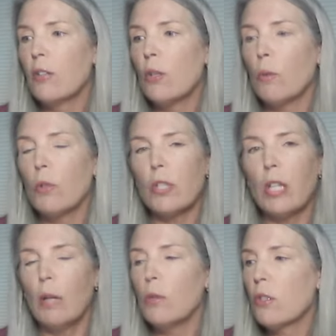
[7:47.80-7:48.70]
So we'll
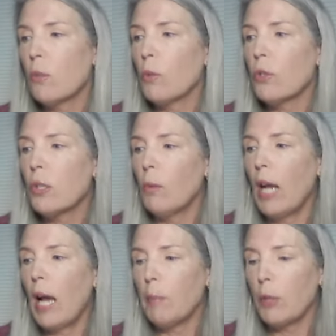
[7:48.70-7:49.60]
see. So we'll see
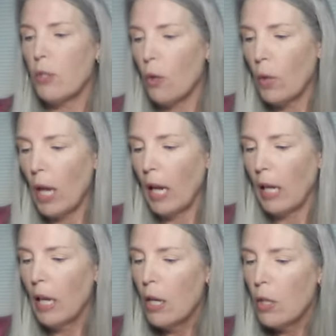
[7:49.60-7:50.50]
what happens.
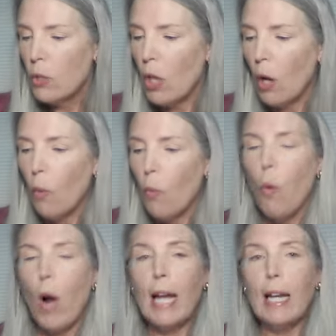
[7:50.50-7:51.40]
Okay, so
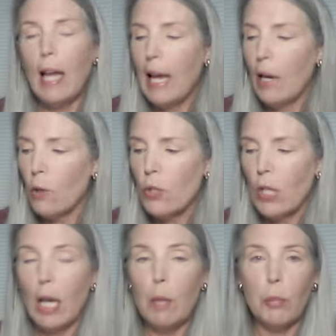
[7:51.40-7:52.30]
what else
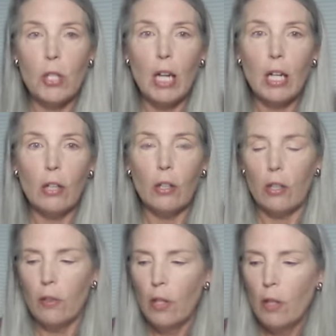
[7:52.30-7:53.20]
in
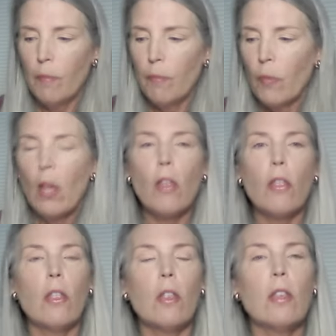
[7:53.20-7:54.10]
particular?
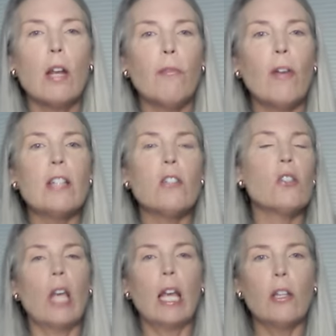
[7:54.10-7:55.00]
The defense
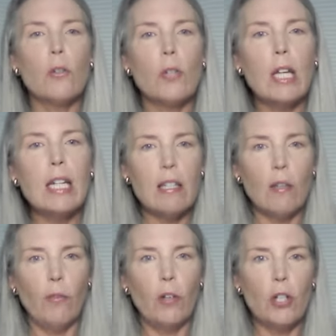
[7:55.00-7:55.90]
is saying there's
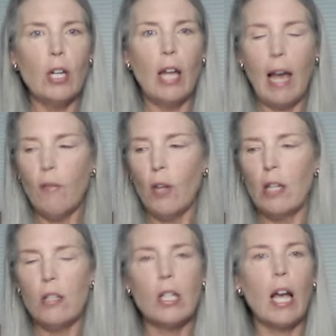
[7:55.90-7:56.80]
insufficient
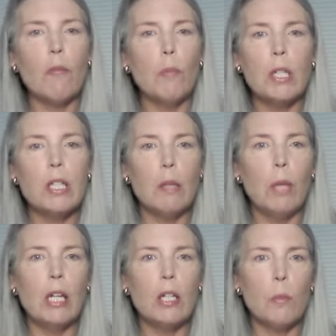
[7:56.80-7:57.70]
evidence. The government didn't
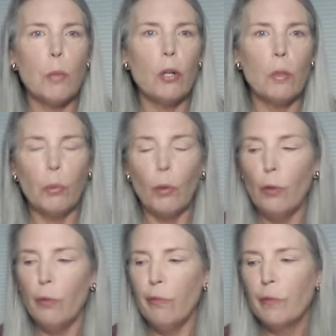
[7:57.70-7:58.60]
meet its burden of
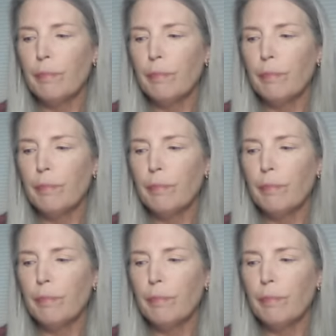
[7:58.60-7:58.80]
proof